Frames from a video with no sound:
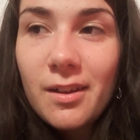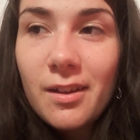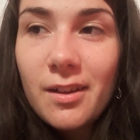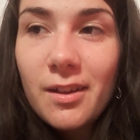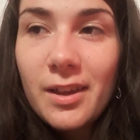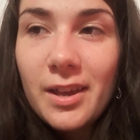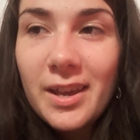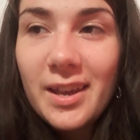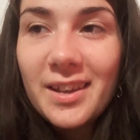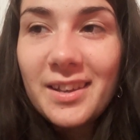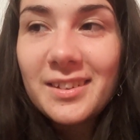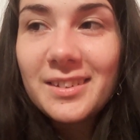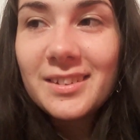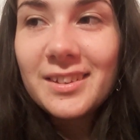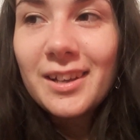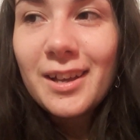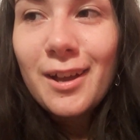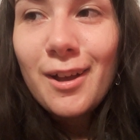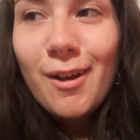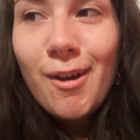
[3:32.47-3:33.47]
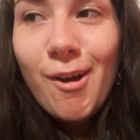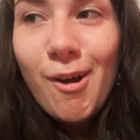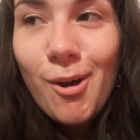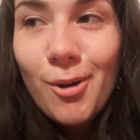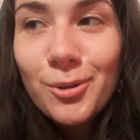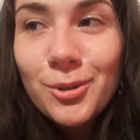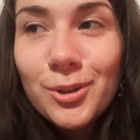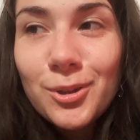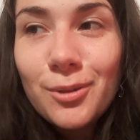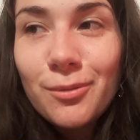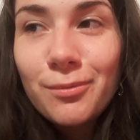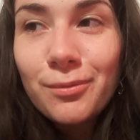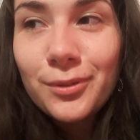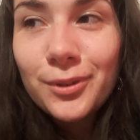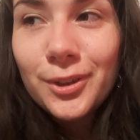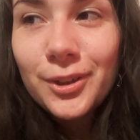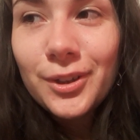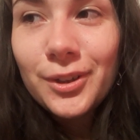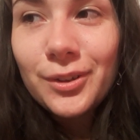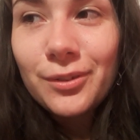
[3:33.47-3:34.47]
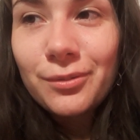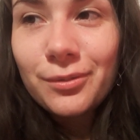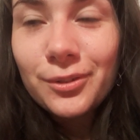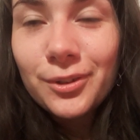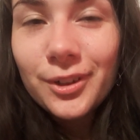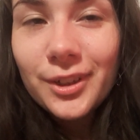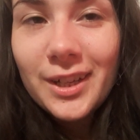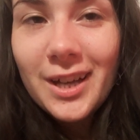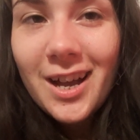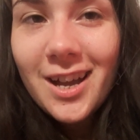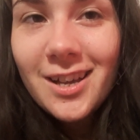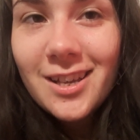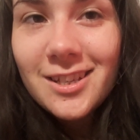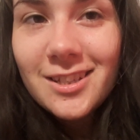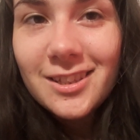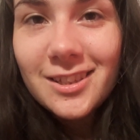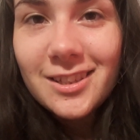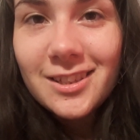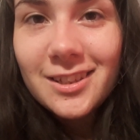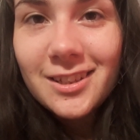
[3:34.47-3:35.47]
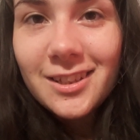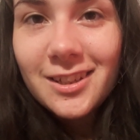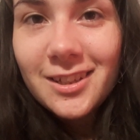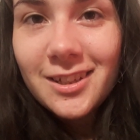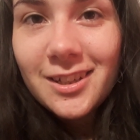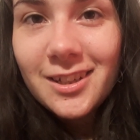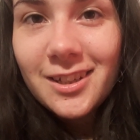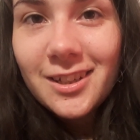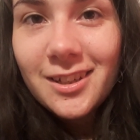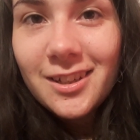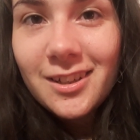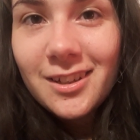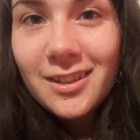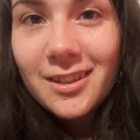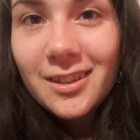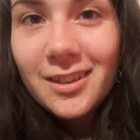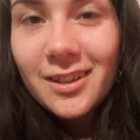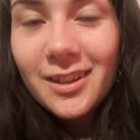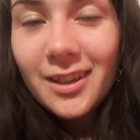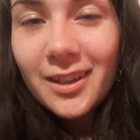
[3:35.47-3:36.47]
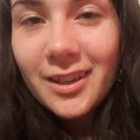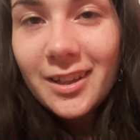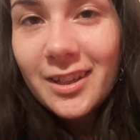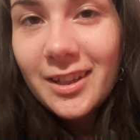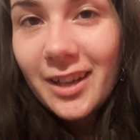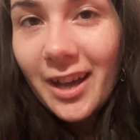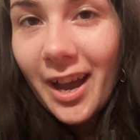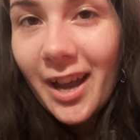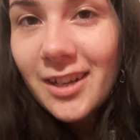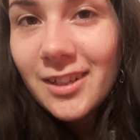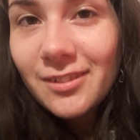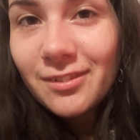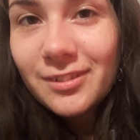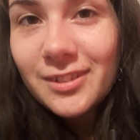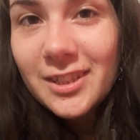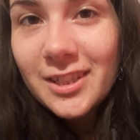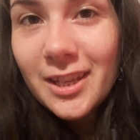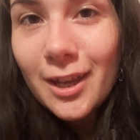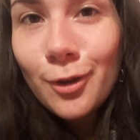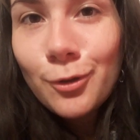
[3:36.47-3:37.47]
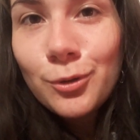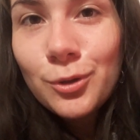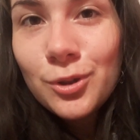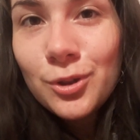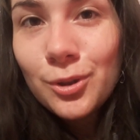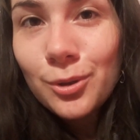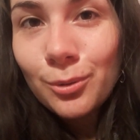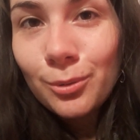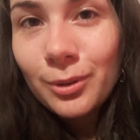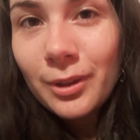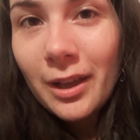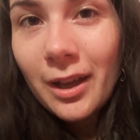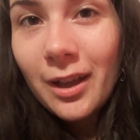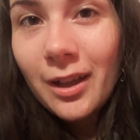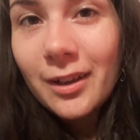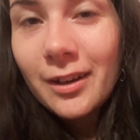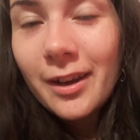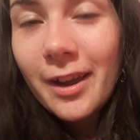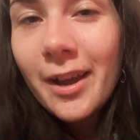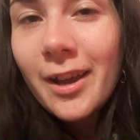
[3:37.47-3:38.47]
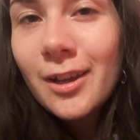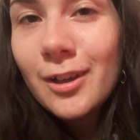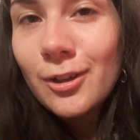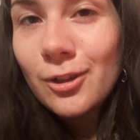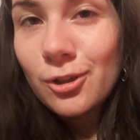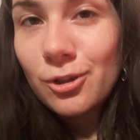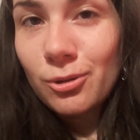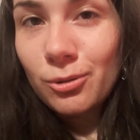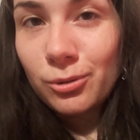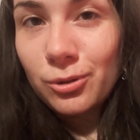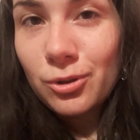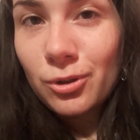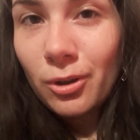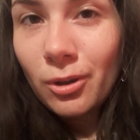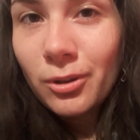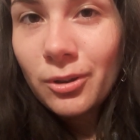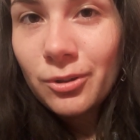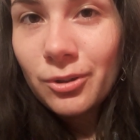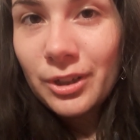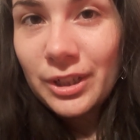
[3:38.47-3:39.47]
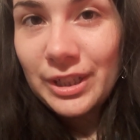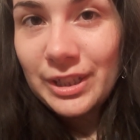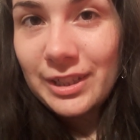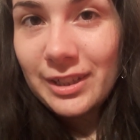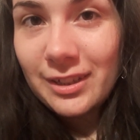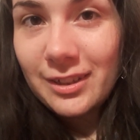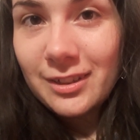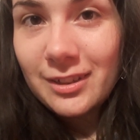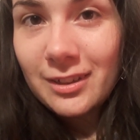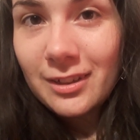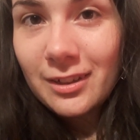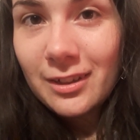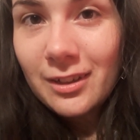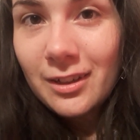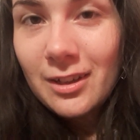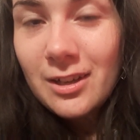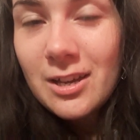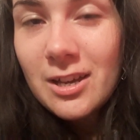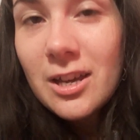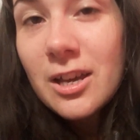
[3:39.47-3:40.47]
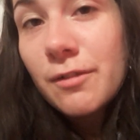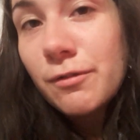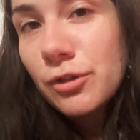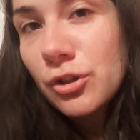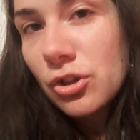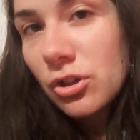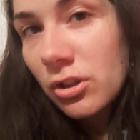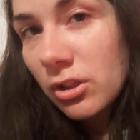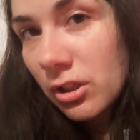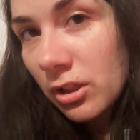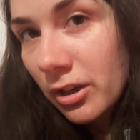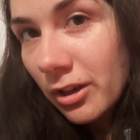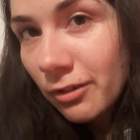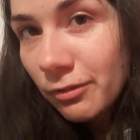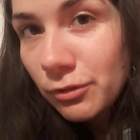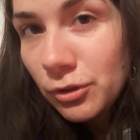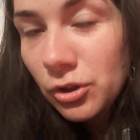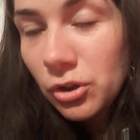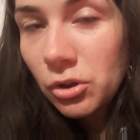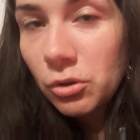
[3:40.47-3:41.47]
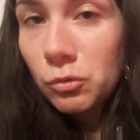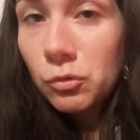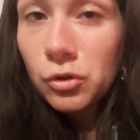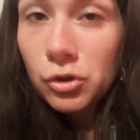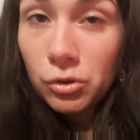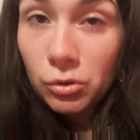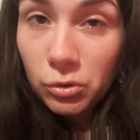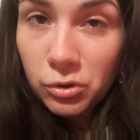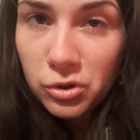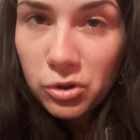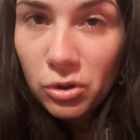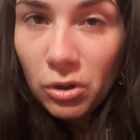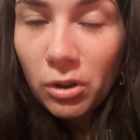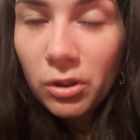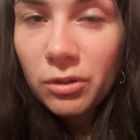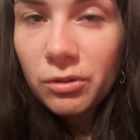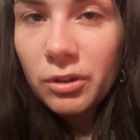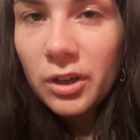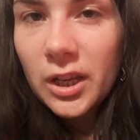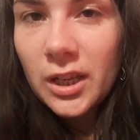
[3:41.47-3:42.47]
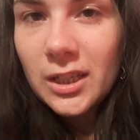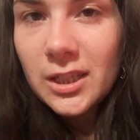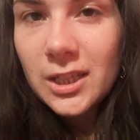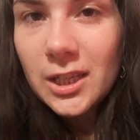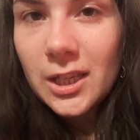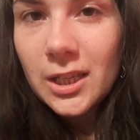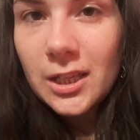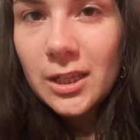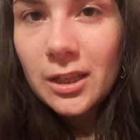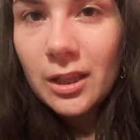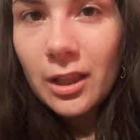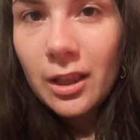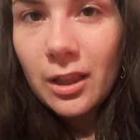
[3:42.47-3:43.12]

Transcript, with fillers: and also for for guys it kind of tells you that hey she'll tolerate it if she loves you she'll tolerate it